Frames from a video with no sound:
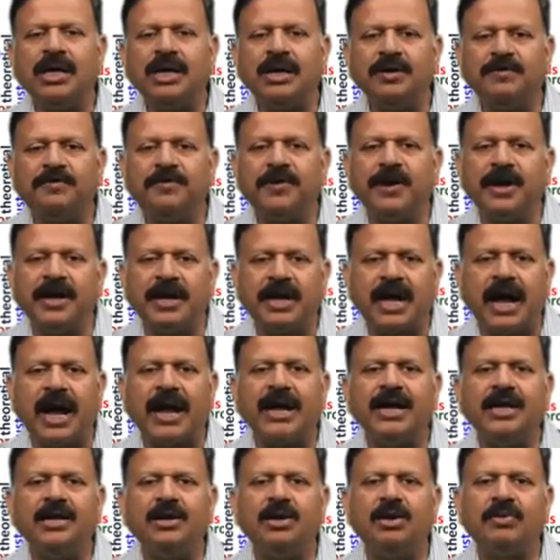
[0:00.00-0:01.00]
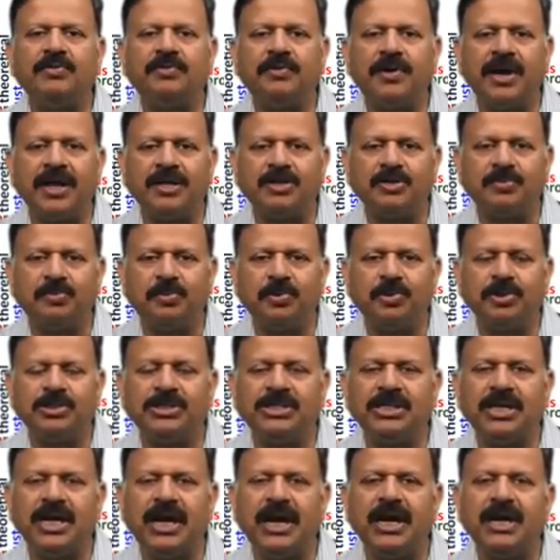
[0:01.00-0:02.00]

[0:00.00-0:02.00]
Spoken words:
different kind of anthropology